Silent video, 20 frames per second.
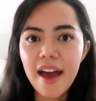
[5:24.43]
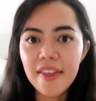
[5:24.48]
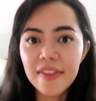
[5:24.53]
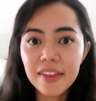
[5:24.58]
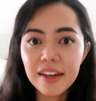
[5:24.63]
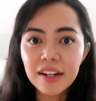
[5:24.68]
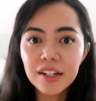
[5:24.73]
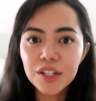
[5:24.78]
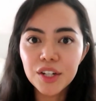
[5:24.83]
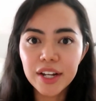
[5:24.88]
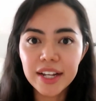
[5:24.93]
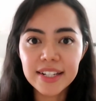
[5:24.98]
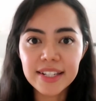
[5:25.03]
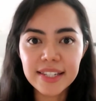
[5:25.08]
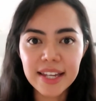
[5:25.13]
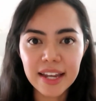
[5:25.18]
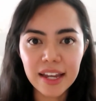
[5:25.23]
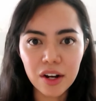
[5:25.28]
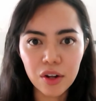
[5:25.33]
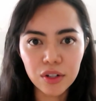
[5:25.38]
And then you can
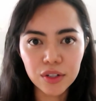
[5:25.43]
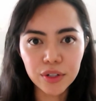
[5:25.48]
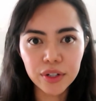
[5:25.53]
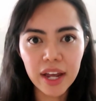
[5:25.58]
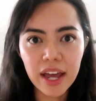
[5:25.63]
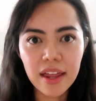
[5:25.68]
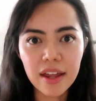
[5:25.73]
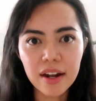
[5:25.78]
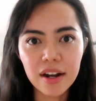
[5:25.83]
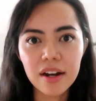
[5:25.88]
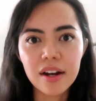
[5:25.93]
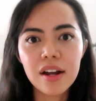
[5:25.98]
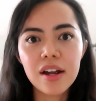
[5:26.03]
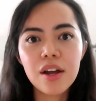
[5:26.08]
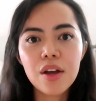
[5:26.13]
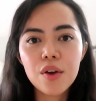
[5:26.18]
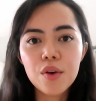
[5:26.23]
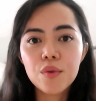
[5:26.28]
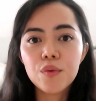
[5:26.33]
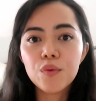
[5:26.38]
say it all together.
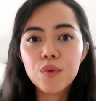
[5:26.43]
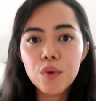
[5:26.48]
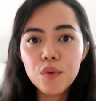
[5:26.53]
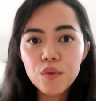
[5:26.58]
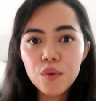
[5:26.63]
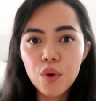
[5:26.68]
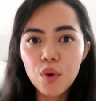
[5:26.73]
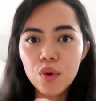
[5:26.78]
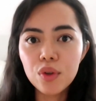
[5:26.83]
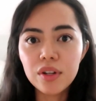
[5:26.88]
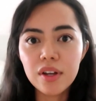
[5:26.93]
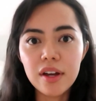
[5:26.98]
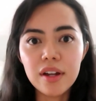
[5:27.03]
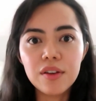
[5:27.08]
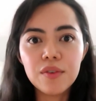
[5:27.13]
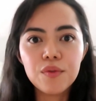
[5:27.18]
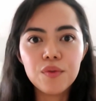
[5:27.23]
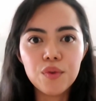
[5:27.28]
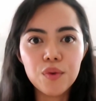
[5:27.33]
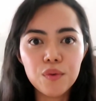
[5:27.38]

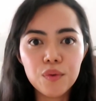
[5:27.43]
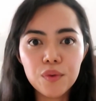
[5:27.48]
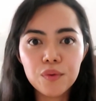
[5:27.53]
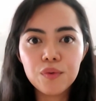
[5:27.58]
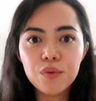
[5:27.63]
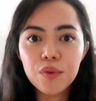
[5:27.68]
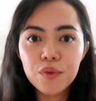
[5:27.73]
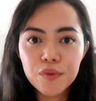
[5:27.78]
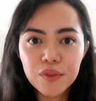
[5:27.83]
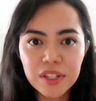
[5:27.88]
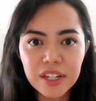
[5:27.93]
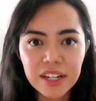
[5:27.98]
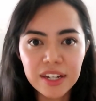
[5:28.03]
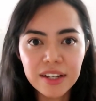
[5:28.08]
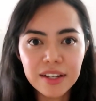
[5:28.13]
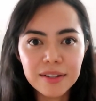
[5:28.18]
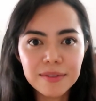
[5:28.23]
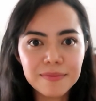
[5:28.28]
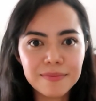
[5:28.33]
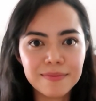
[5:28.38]

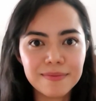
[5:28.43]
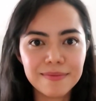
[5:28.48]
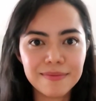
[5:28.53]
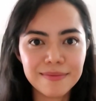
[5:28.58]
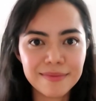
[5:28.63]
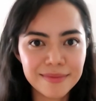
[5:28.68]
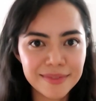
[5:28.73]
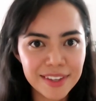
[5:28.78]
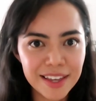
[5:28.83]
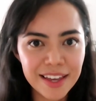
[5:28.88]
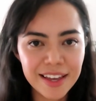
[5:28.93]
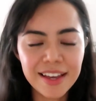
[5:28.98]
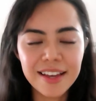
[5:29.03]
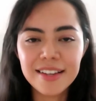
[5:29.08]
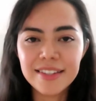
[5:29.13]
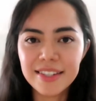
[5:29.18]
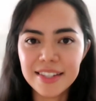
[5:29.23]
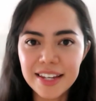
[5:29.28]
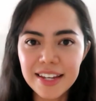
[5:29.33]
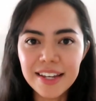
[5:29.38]
555.
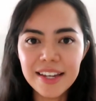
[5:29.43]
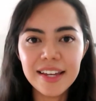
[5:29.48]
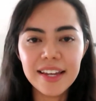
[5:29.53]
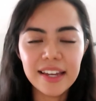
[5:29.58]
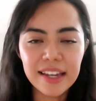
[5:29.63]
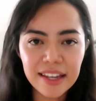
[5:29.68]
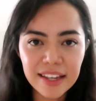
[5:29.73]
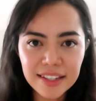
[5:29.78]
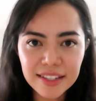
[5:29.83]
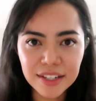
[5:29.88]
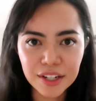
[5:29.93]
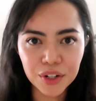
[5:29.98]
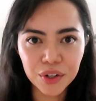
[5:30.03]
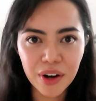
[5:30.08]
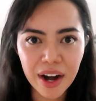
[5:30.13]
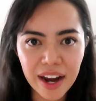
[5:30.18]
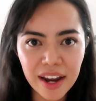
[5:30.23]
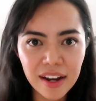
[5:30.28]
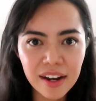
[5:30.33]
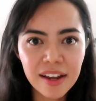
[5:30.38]
See? Easy,
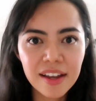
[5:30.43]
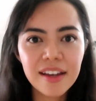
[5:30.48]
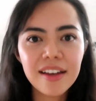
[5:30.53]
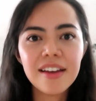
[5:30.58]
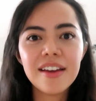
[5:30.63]
right?